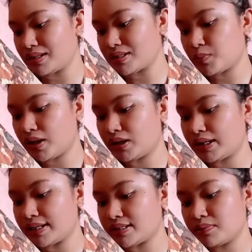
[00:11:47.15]
as well
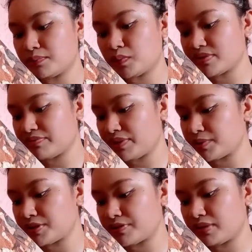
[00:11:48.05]
as the most famous of